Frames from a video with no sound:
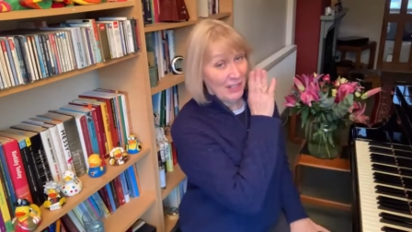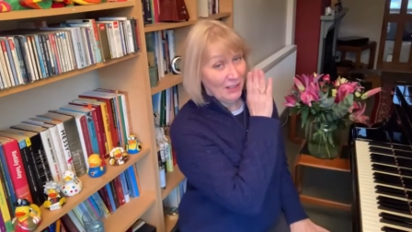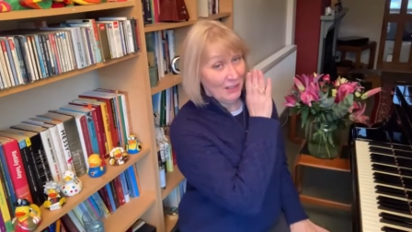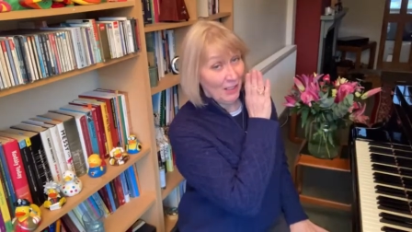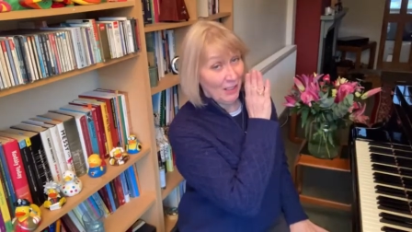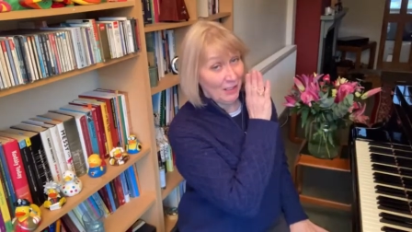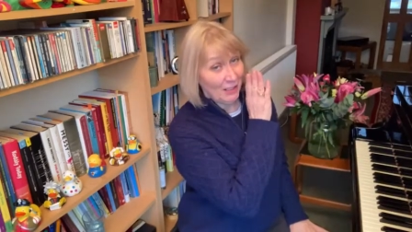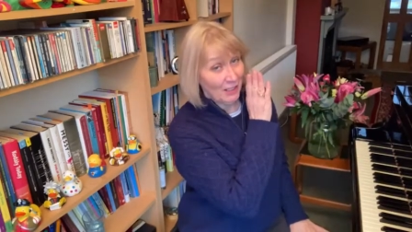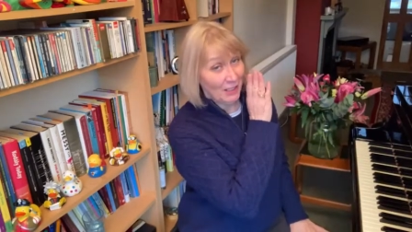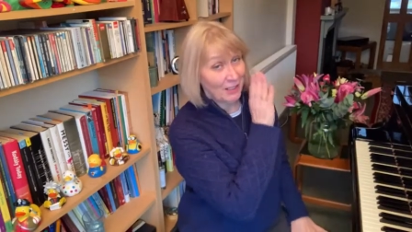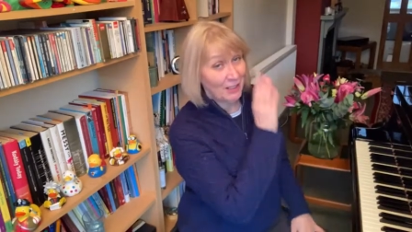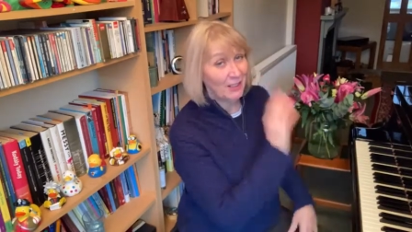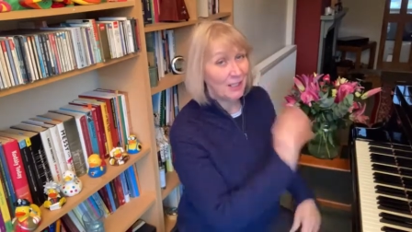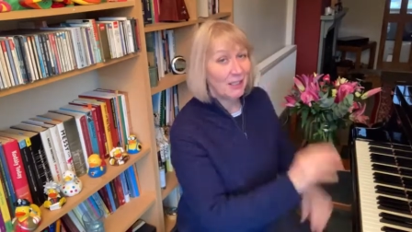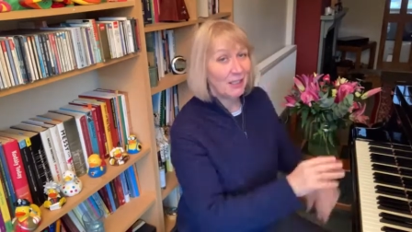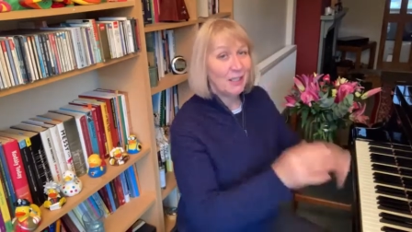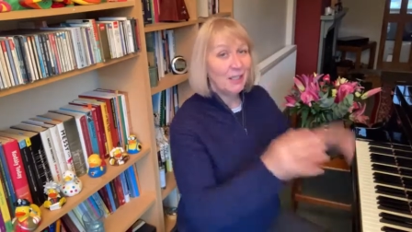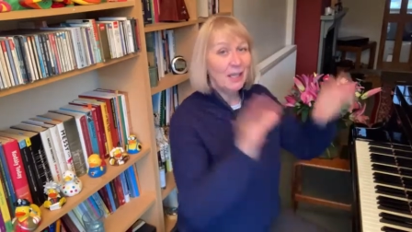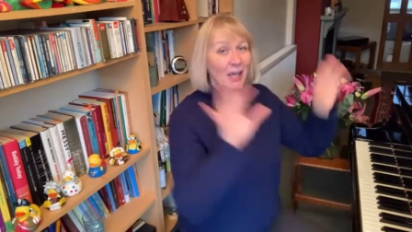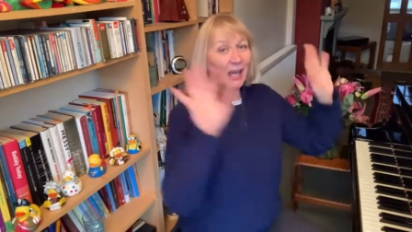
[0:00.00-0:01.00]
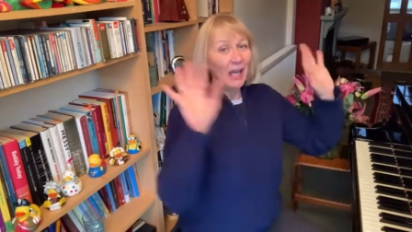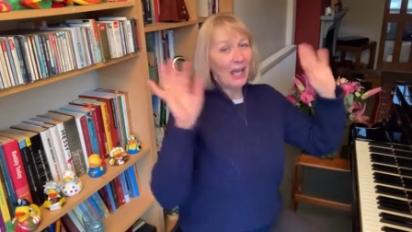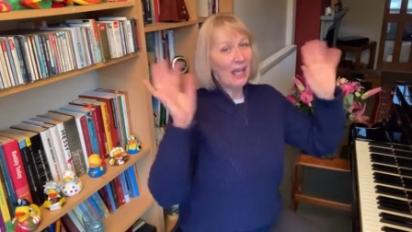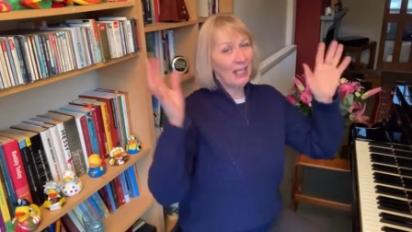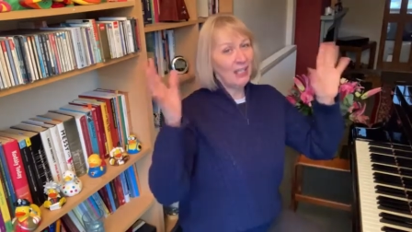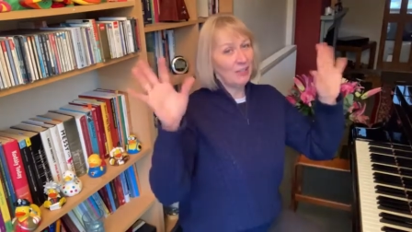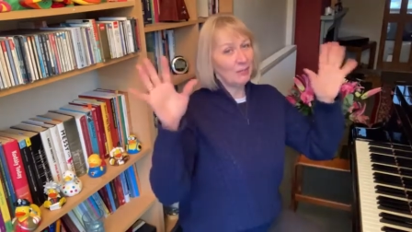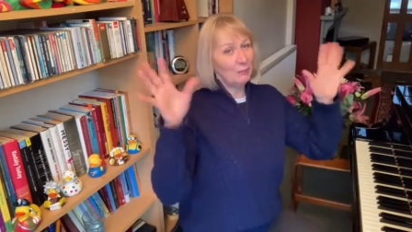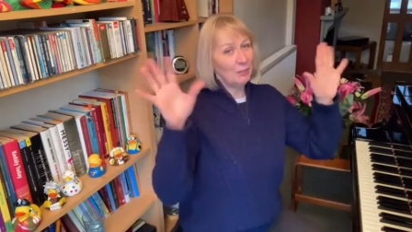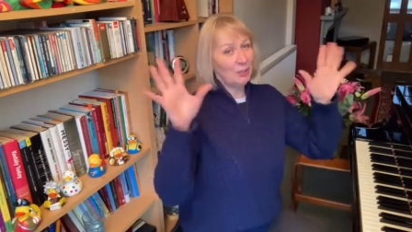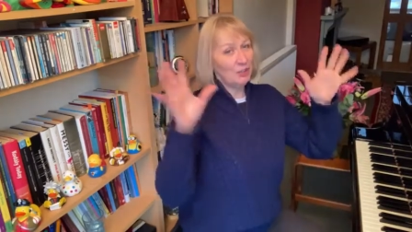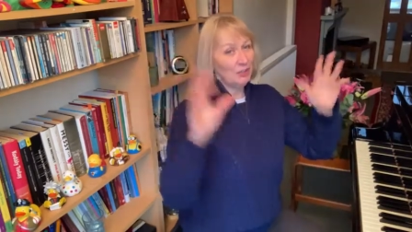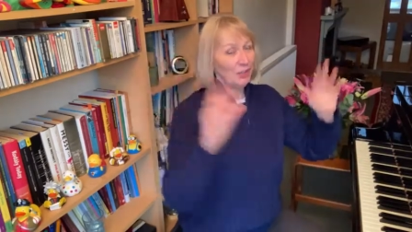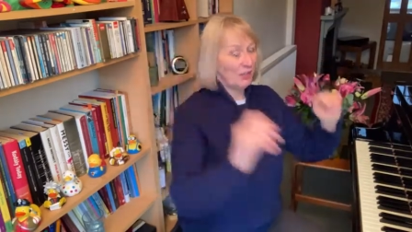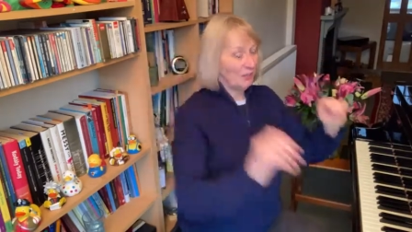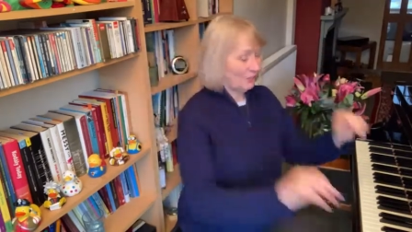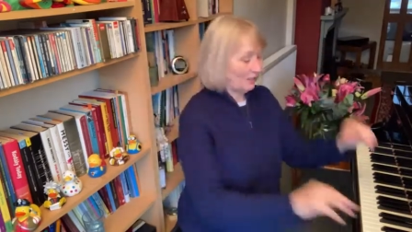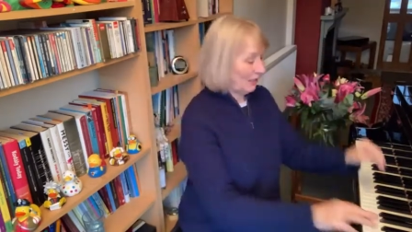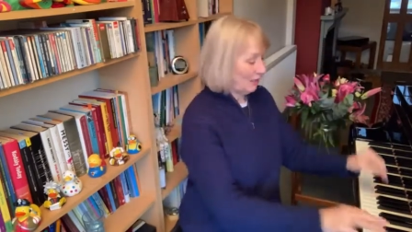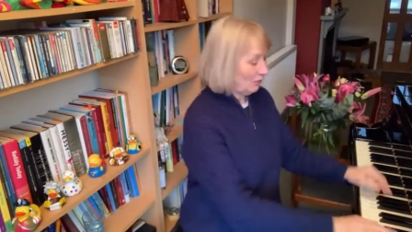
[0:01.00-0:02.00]
in any key and give me
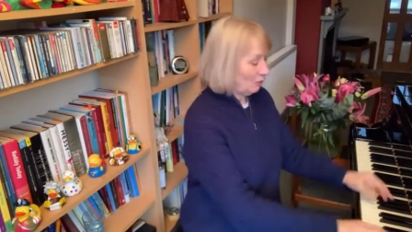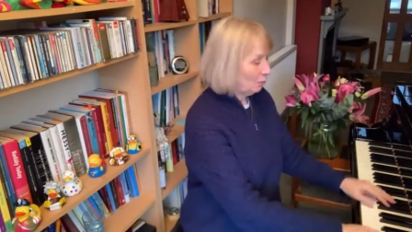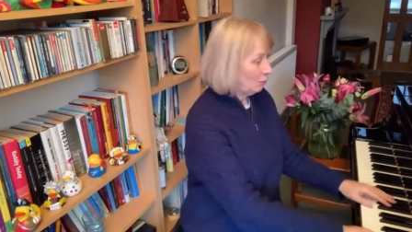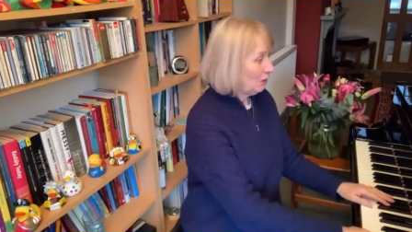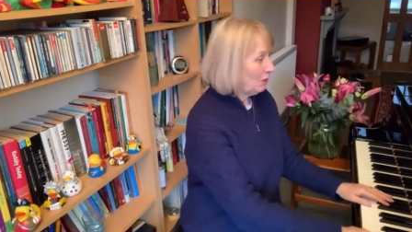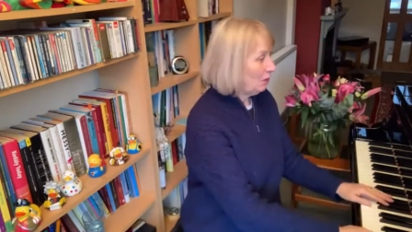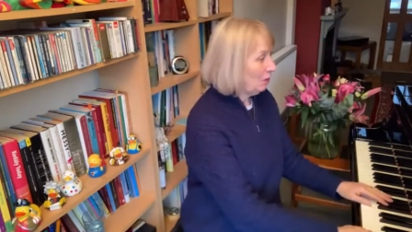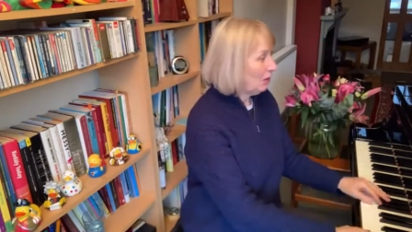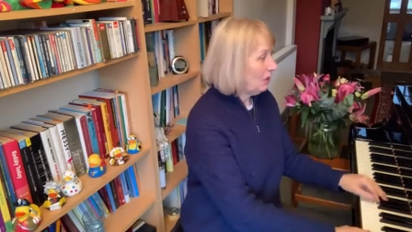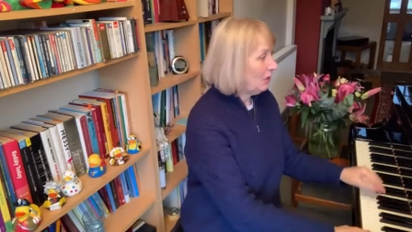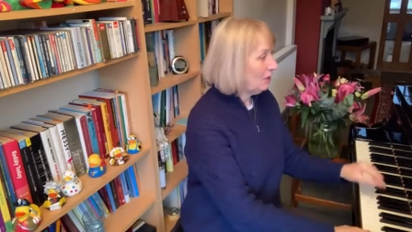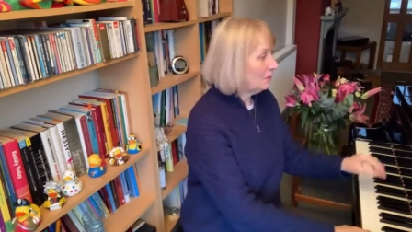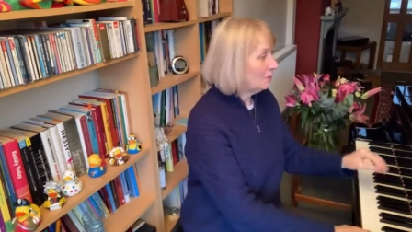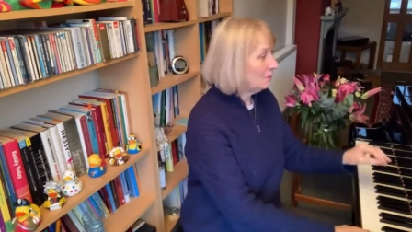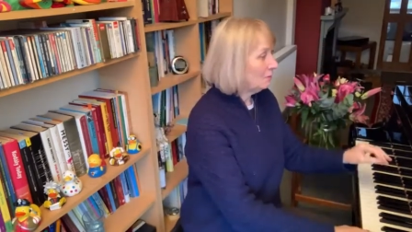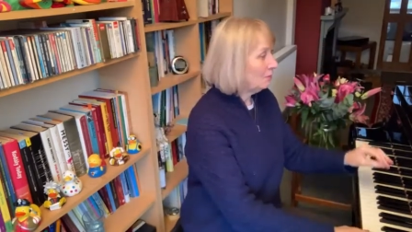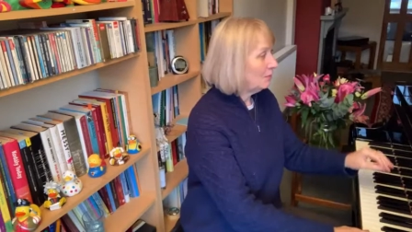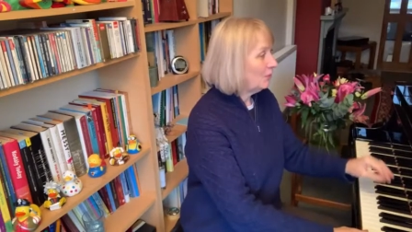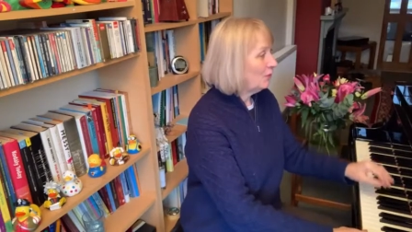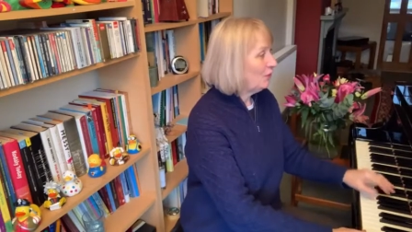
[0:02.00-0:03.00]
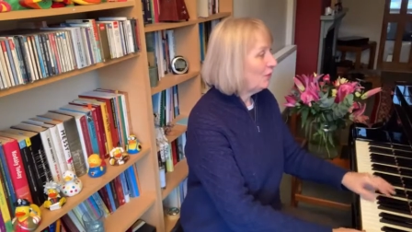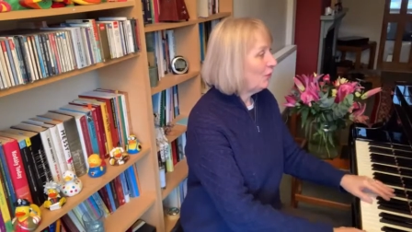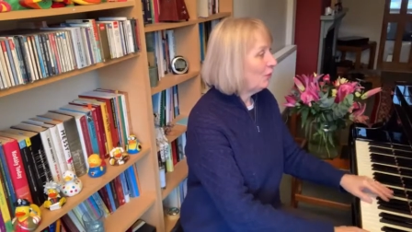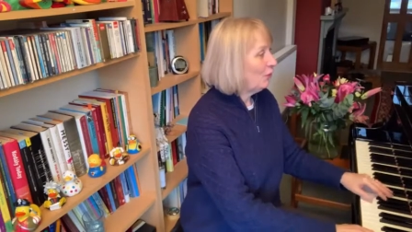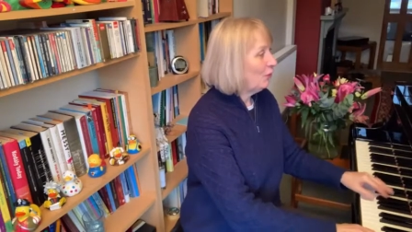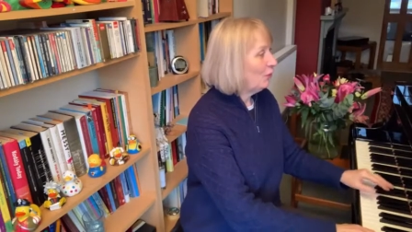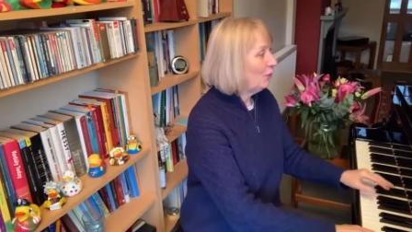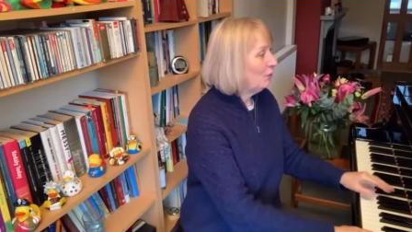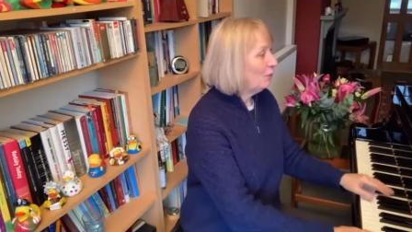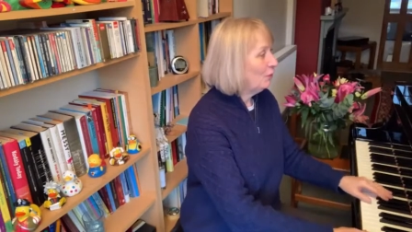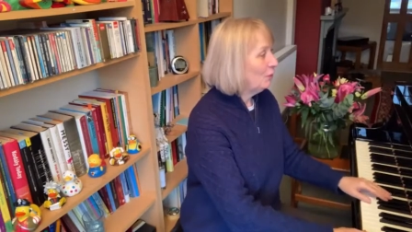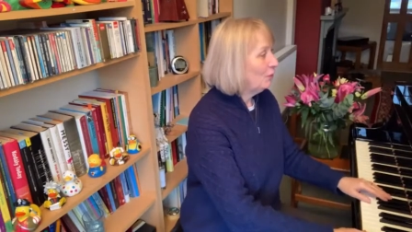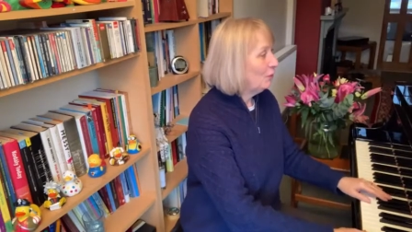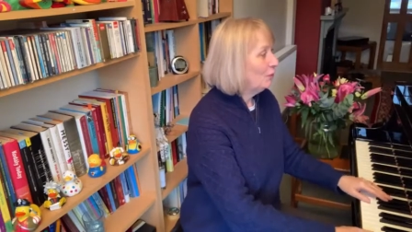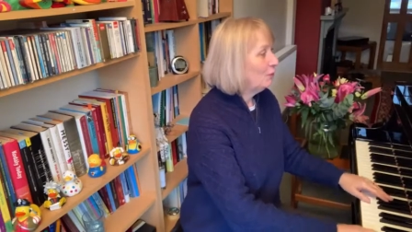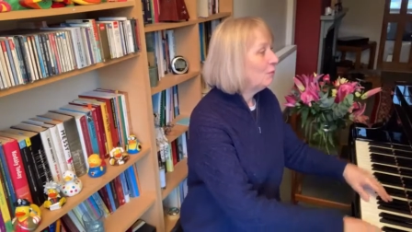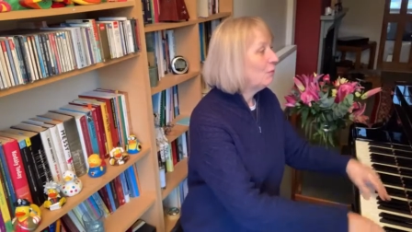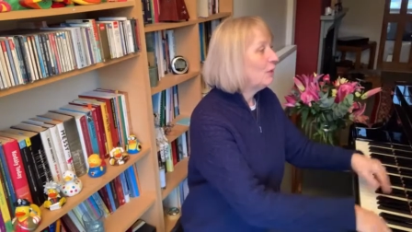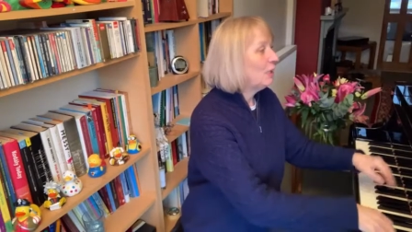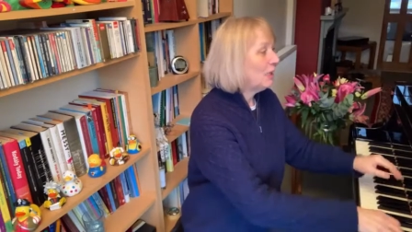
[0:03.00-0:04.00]
jazz hands when you hear them. 2,
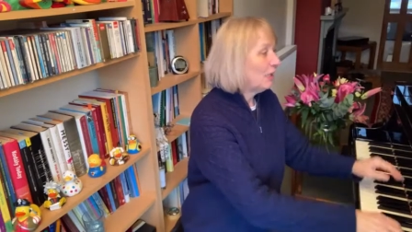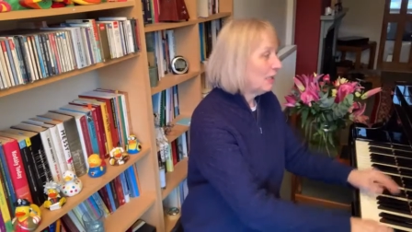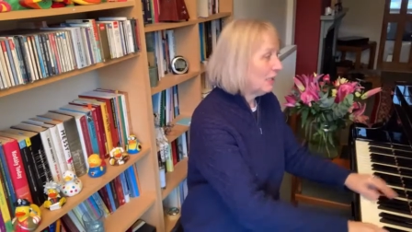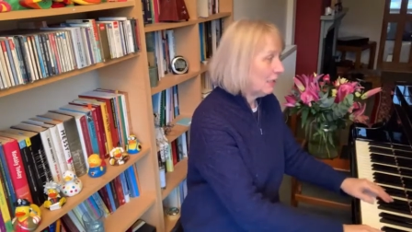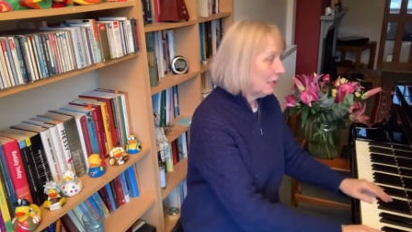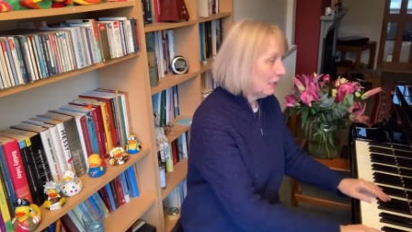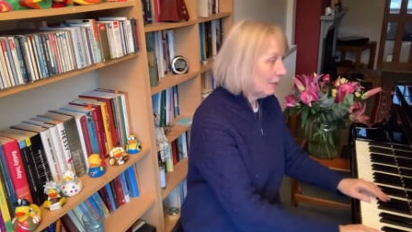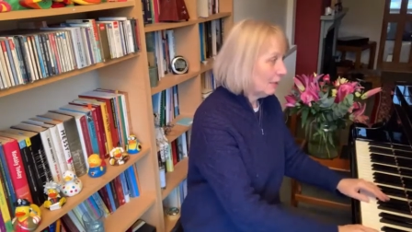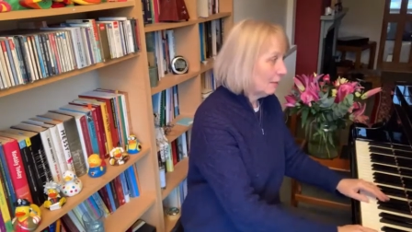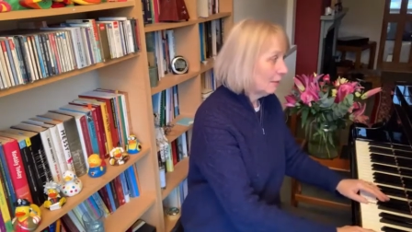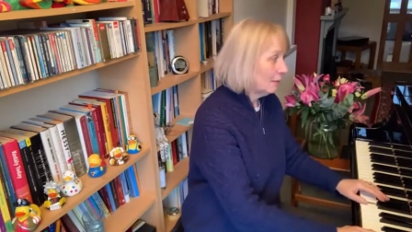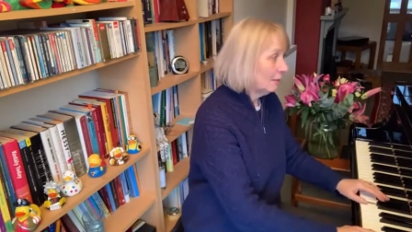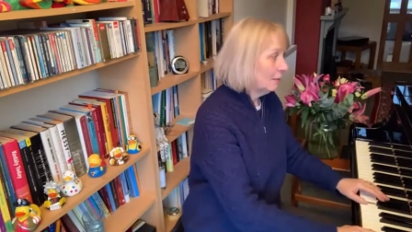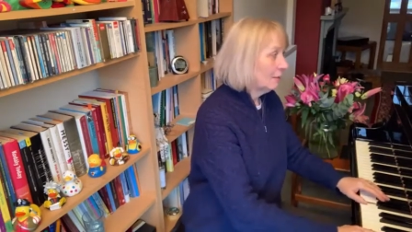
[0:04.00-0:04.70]
3...